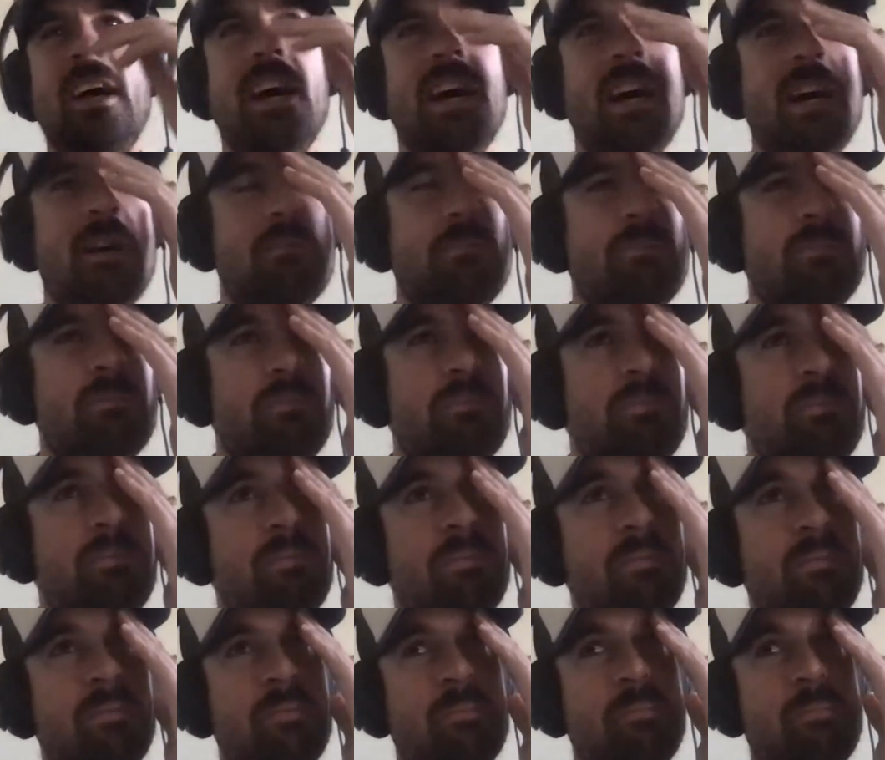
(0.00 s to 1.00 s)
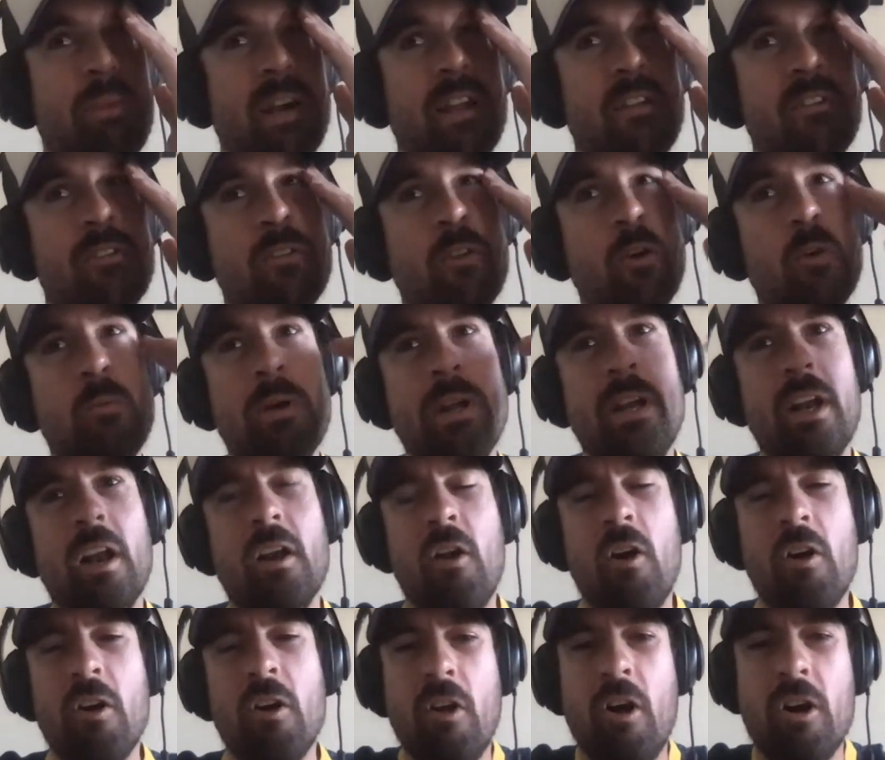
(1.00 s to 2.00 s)
um, but it's still been a
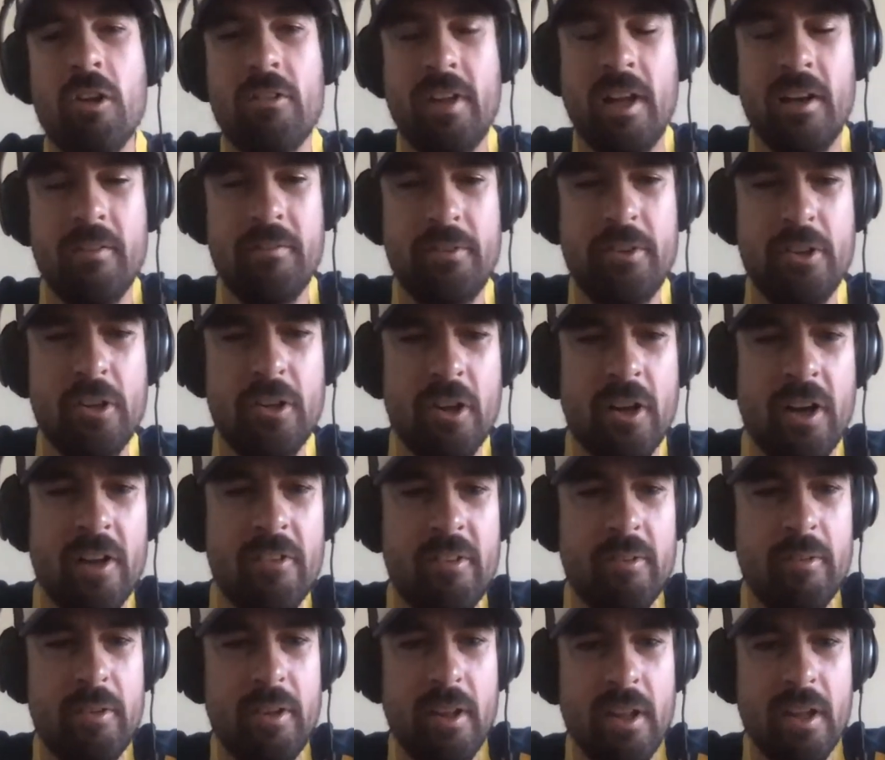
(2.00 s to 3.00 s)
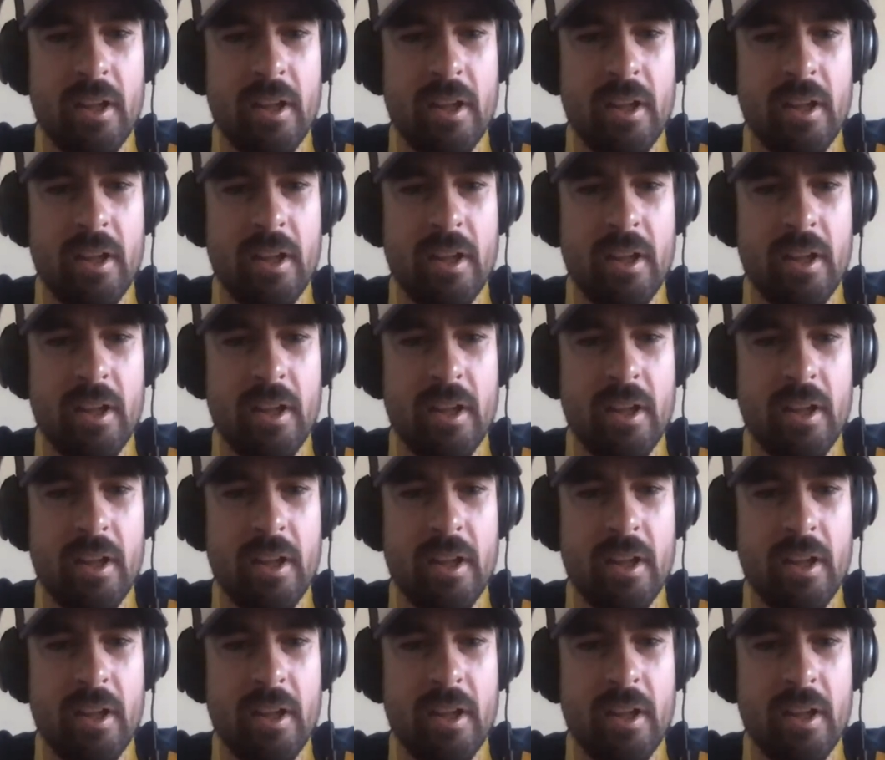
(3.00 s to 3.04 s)
long lockdown for you guys